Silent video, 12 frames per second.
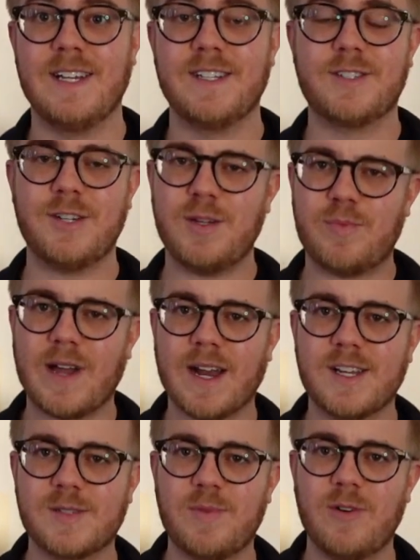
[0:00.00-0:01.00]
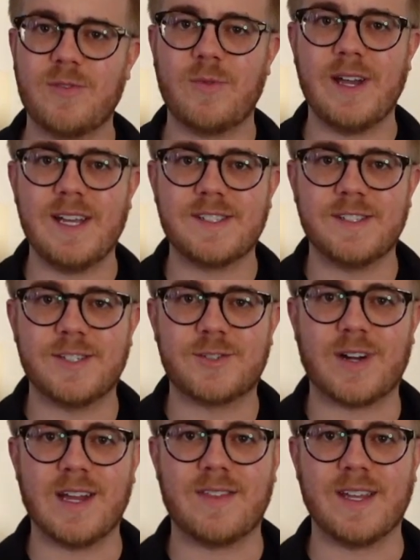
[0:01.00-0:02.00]
It's good to practice both ways and to
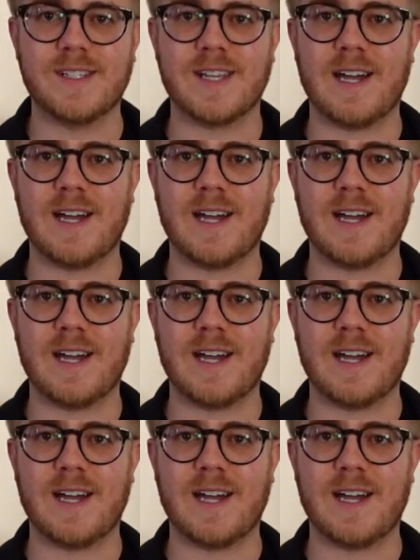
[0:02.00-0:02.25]
try things